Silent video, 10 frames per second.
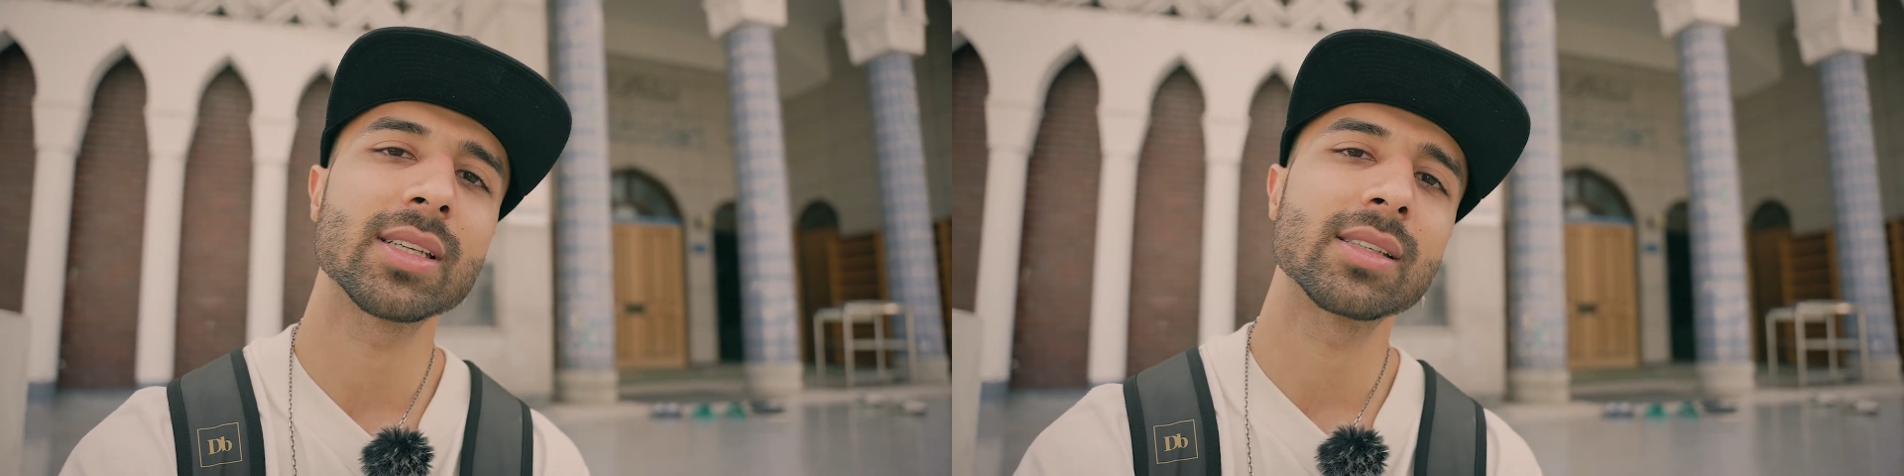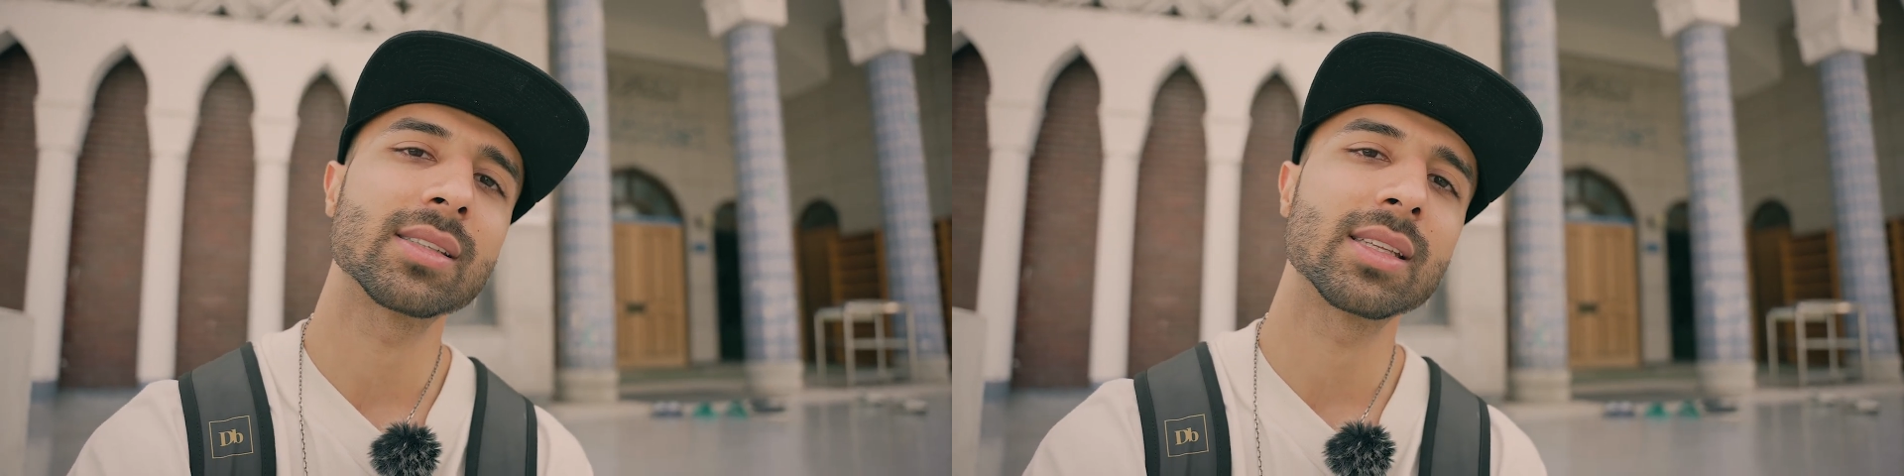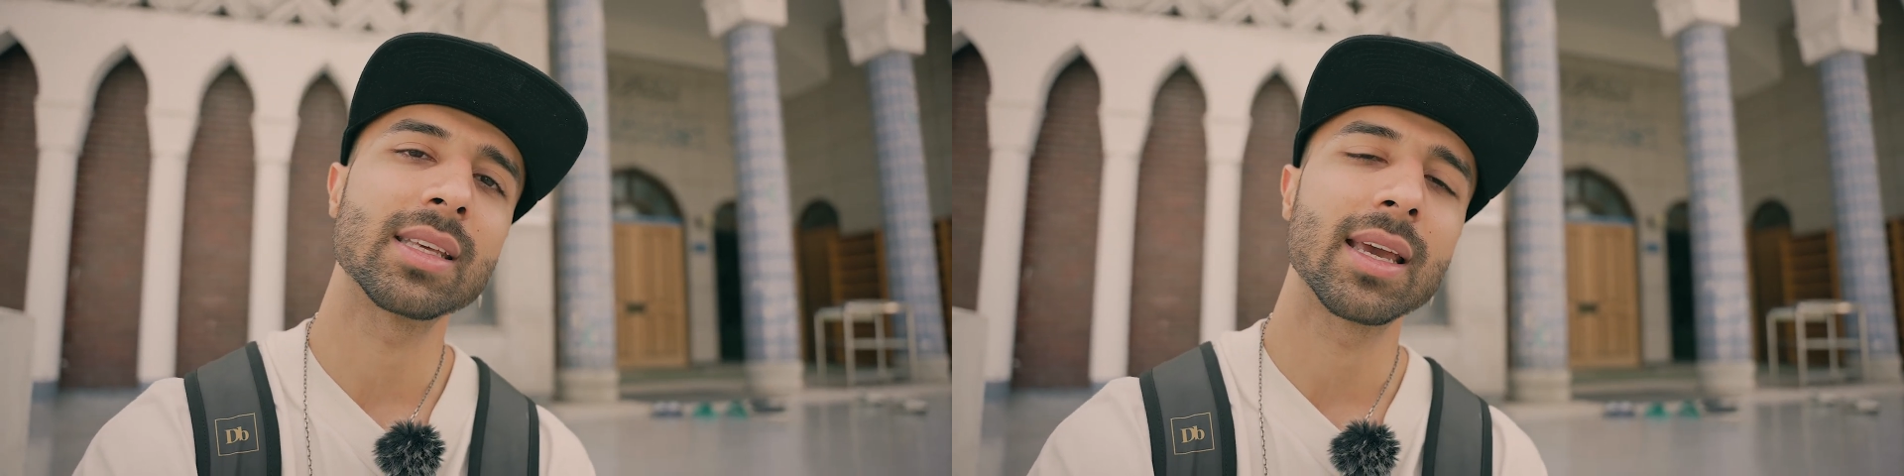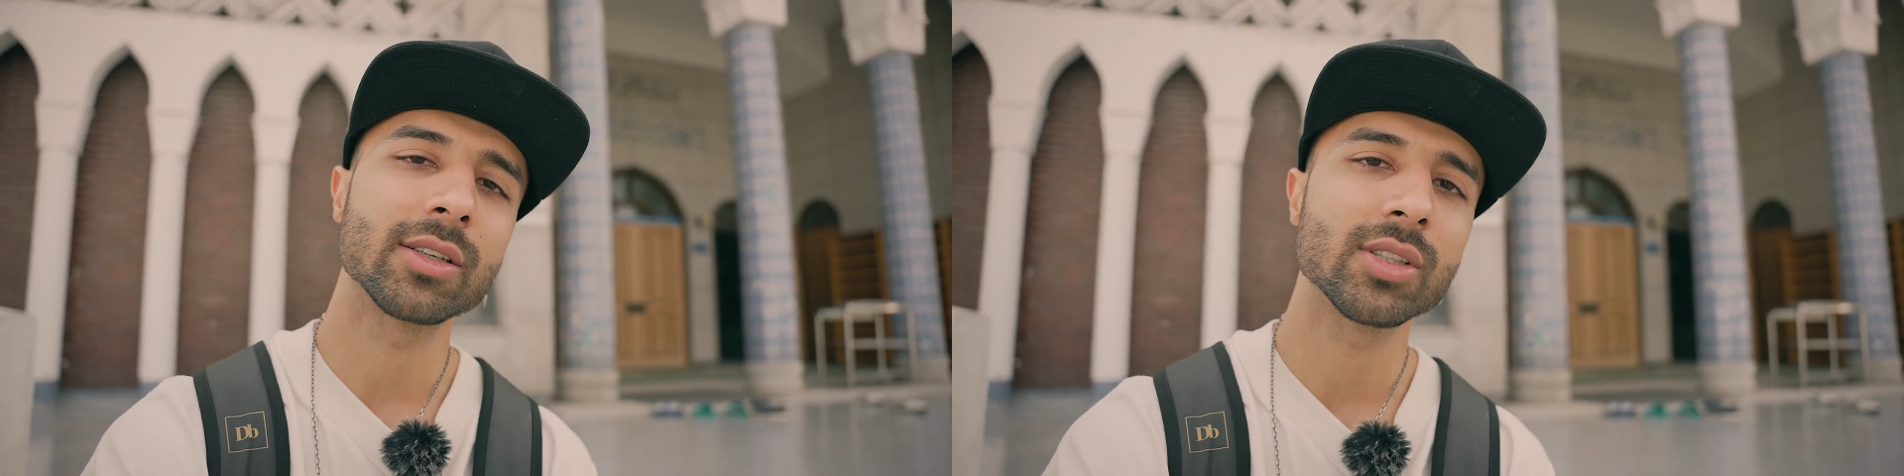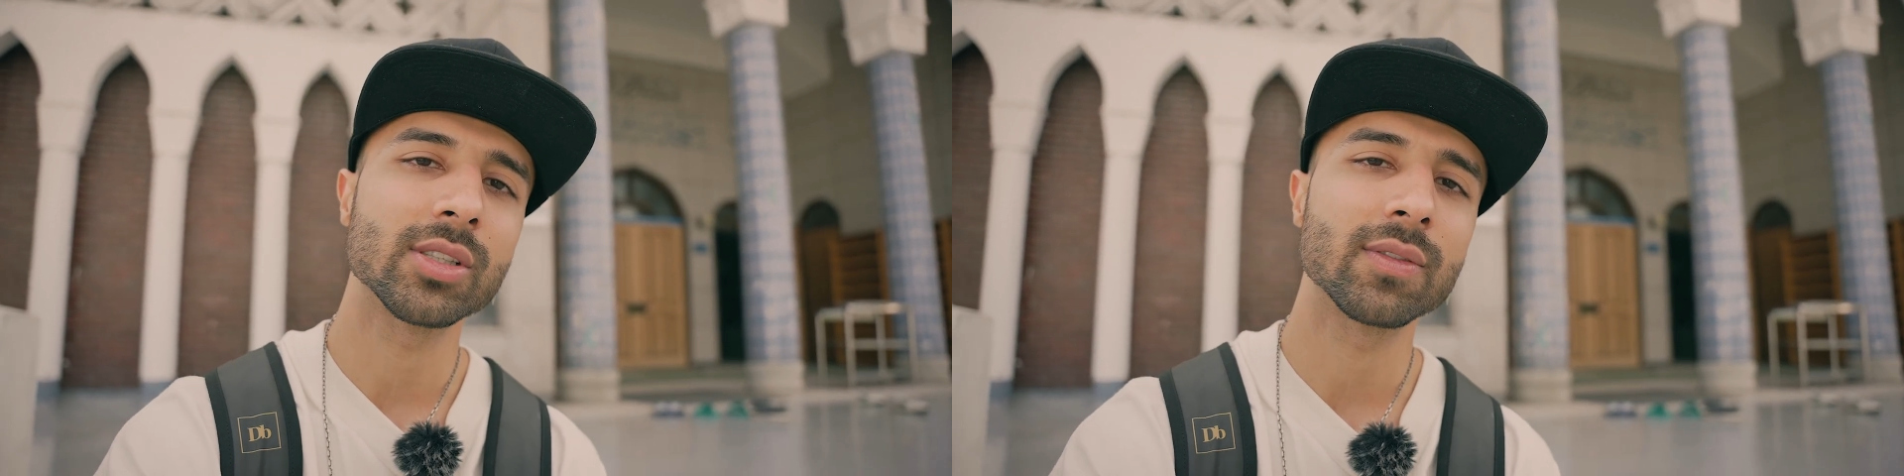is the
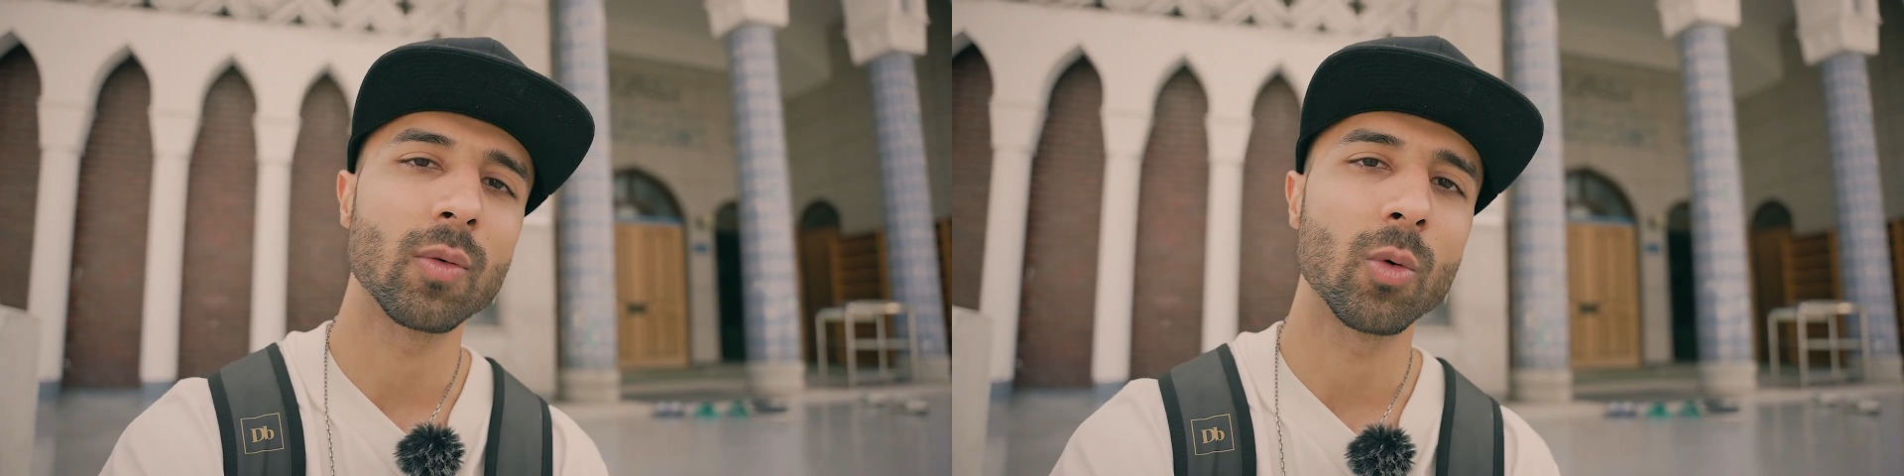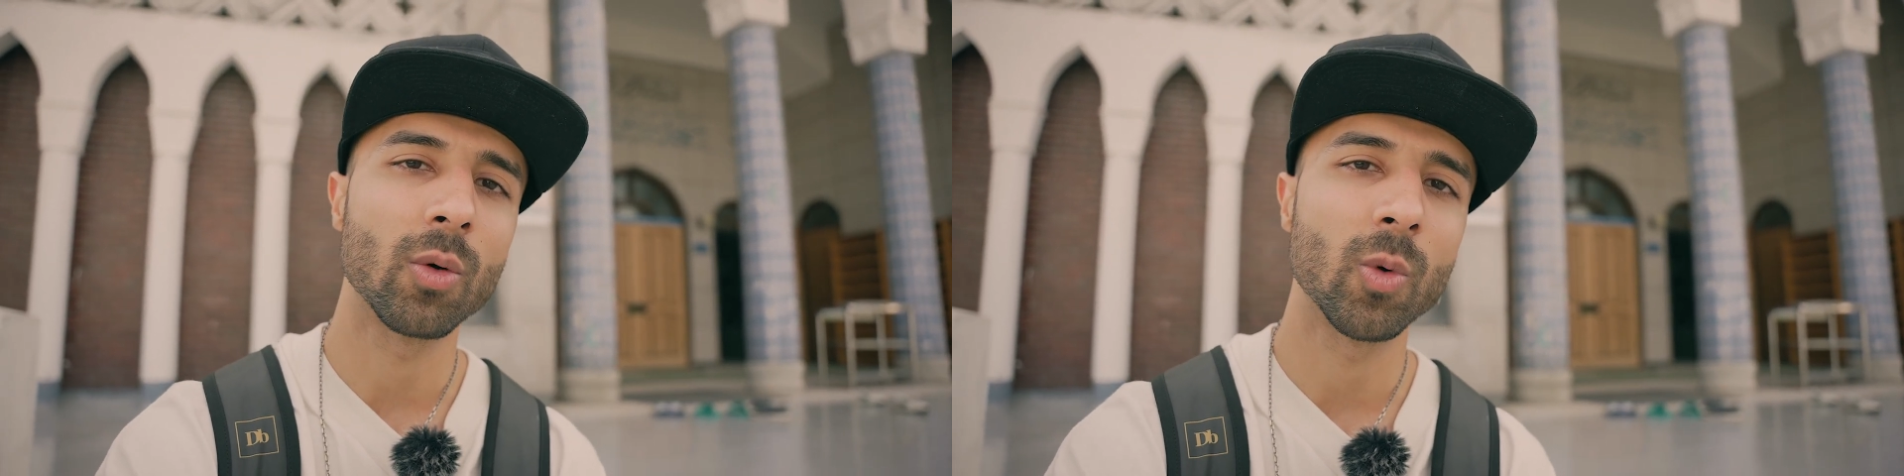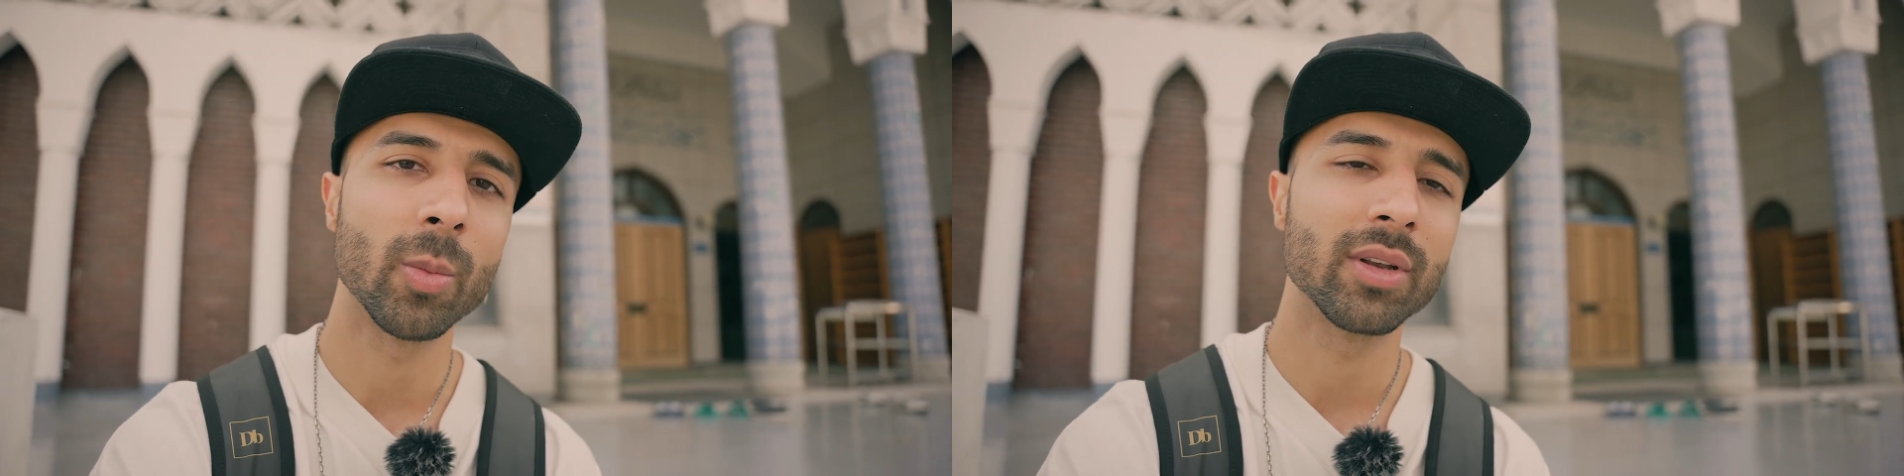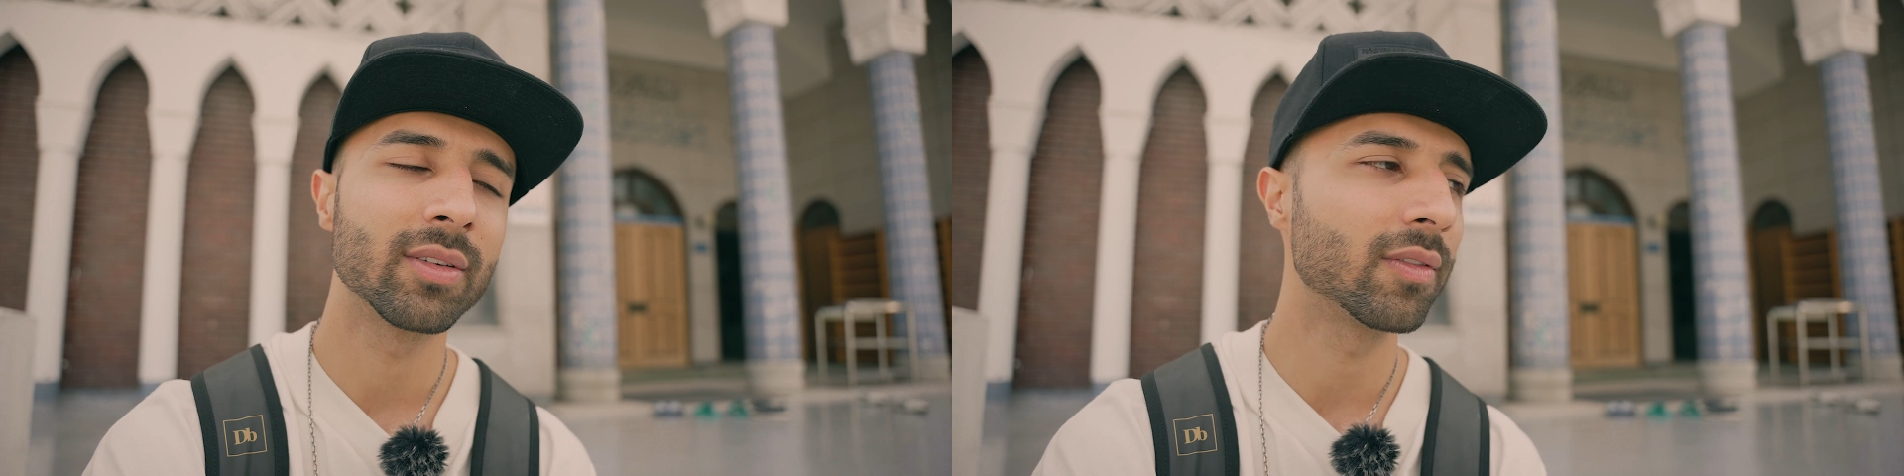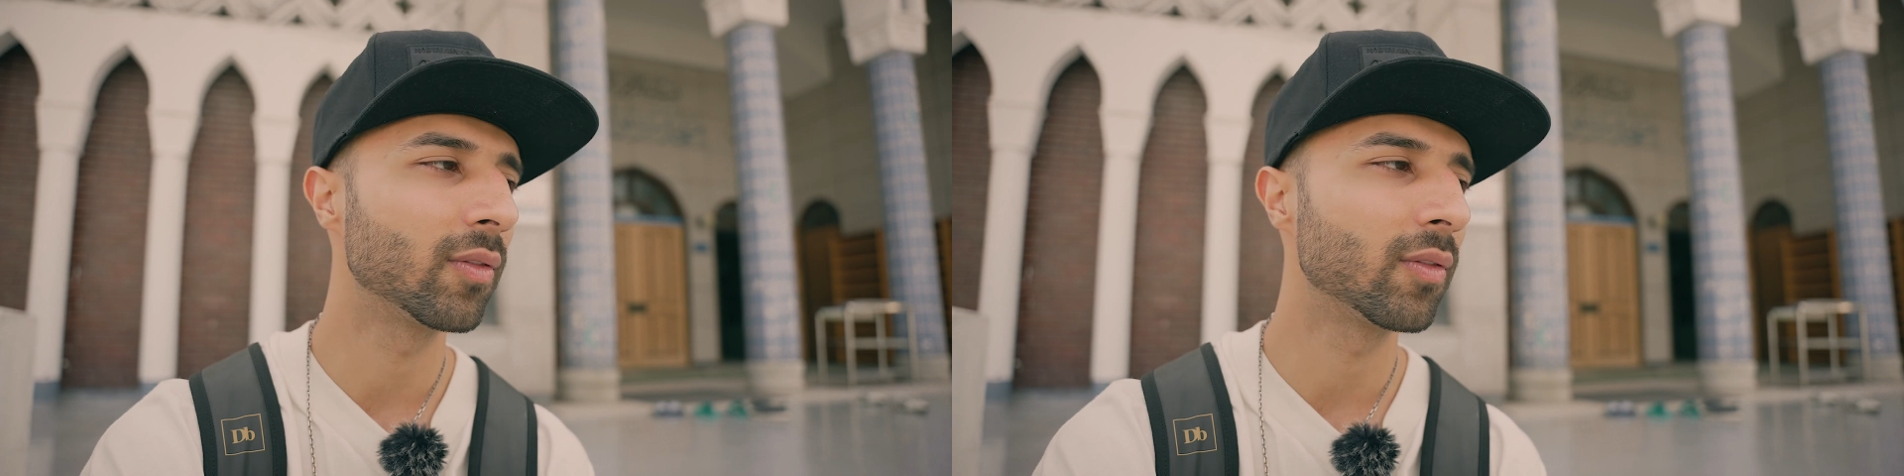entrance for the women,